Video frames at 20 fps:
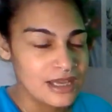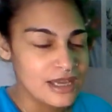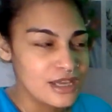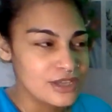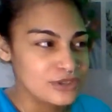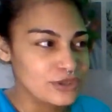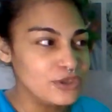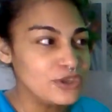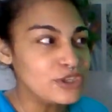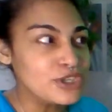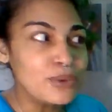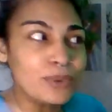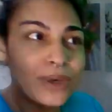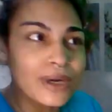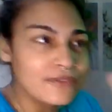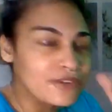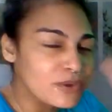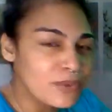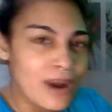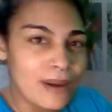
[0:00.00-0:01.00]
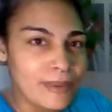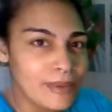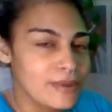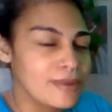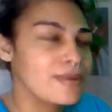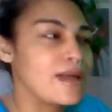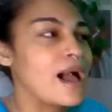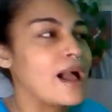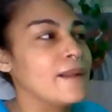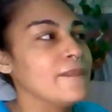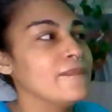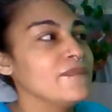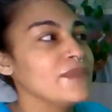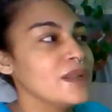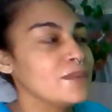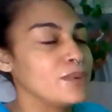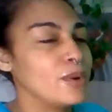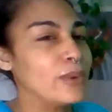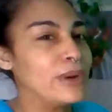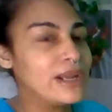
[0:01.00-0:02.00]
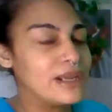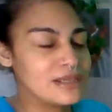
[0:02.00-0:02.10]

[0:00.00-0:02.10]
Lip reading: So you can do whatever you want, blah, blah, blah. But